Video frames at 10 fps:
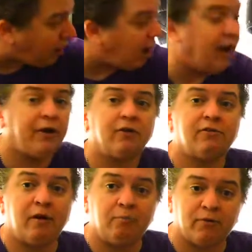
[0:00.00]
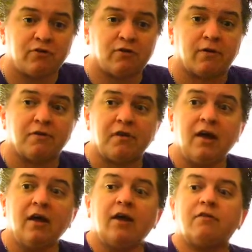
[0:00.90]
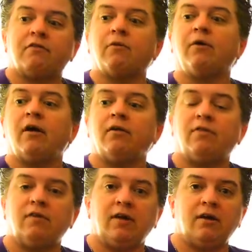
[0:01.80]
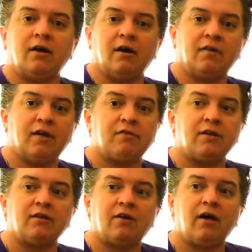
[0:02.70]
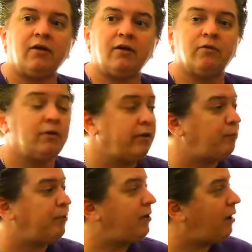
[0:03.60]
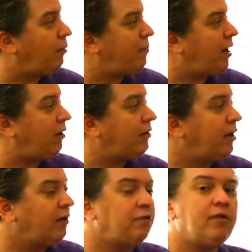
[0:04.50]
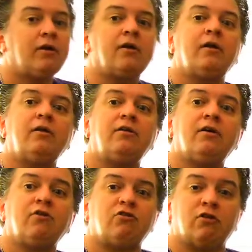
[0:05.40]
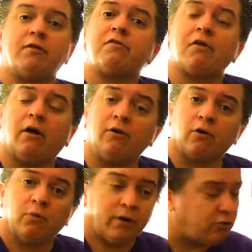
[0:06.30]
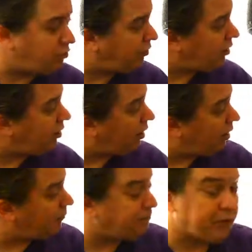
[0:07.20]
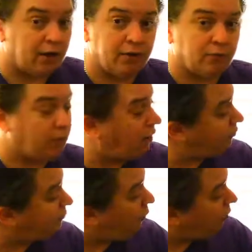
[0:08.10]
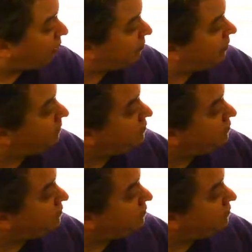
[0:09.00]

higher temperatures. So that's going to tell you a little bit about the conditions under which the rock formed.